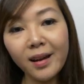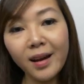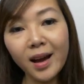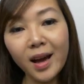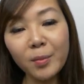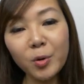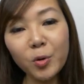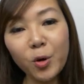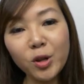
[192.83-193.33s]

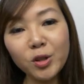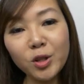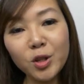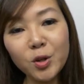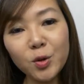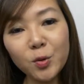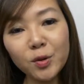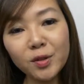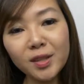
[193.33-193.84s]
I'm going to
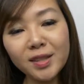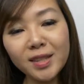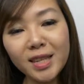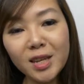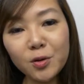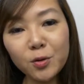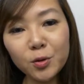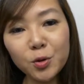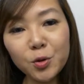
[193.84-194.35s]
use this
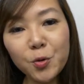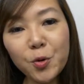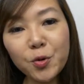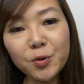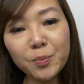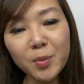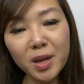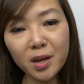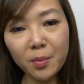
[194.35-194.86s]

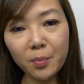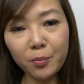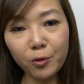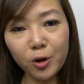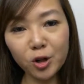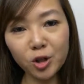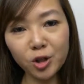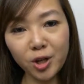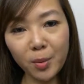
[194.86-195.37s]
EcoTools makeup
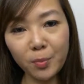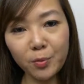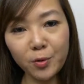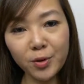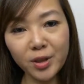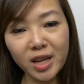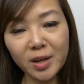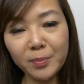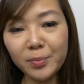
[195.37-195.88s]
brush
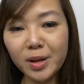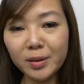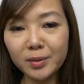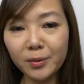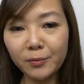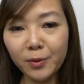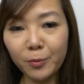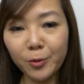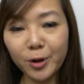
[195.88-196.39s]
shampoo that I
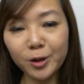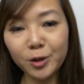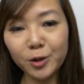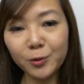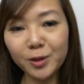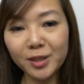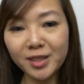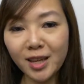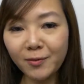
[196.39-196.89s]
picked up from
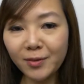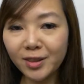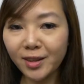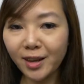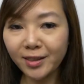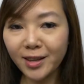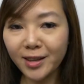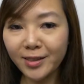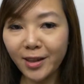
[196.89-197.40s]
Winners for
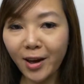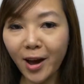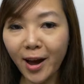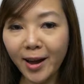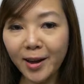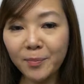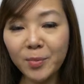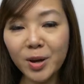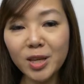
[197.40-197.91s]

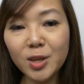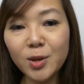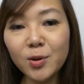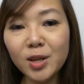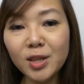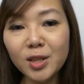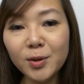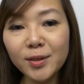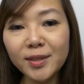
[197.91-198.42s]
$7.99, but you
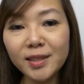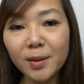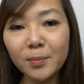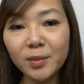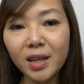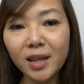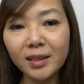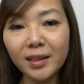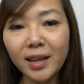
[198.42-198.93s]
can use
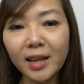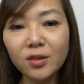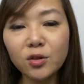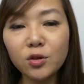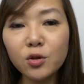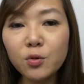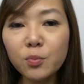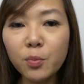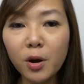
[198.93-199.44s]
something
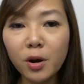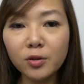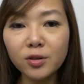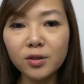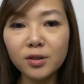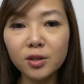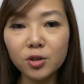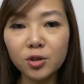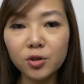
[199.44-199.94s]
like 2
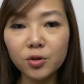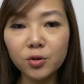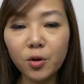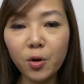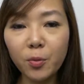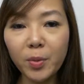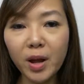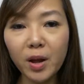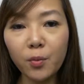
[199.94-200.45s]
parts dish
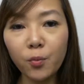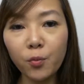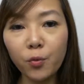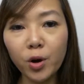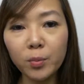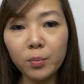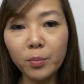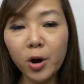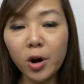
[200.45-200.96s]
soap and
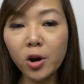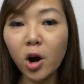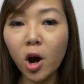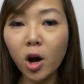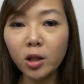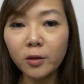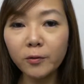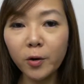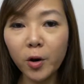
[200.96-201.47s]
1 part
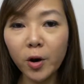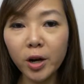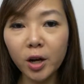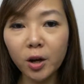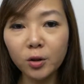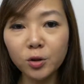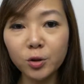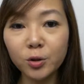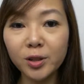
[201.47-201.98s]
olive
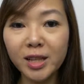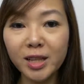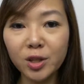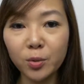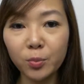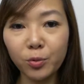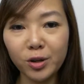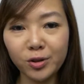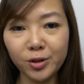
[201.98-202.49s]
oil to clean
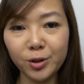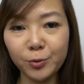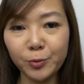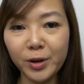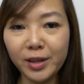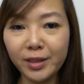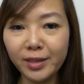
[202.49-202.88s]
your brushes with.